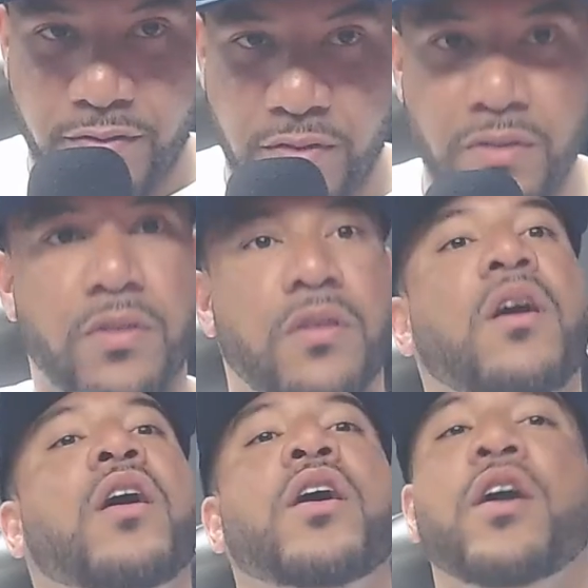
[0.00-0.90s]

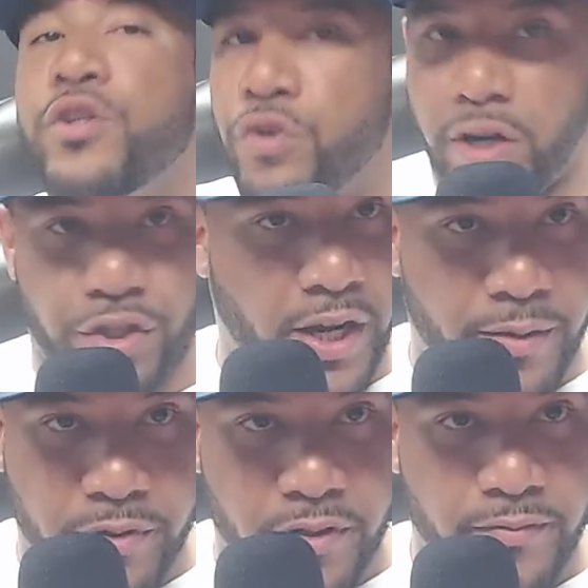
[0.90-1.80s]
Facts. Drink
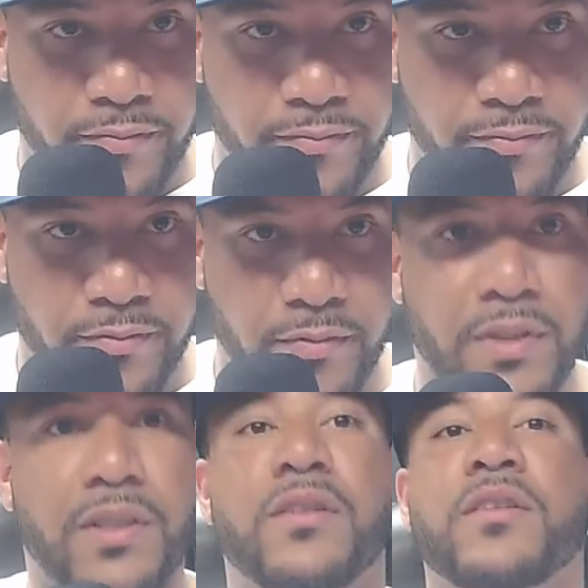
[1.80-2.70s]
Champs.
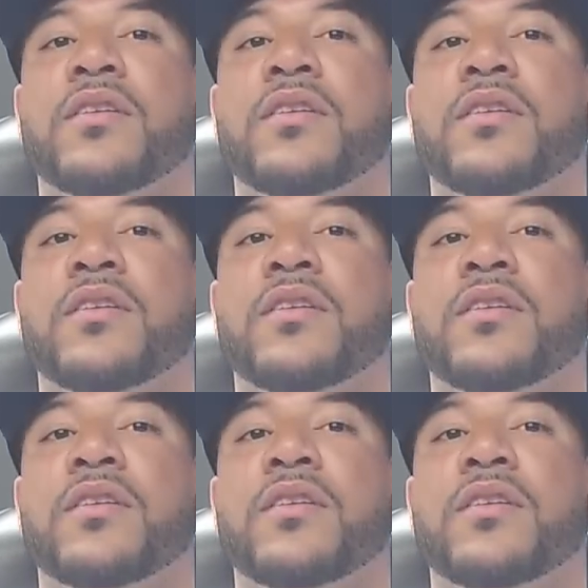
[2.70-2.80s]
Yep.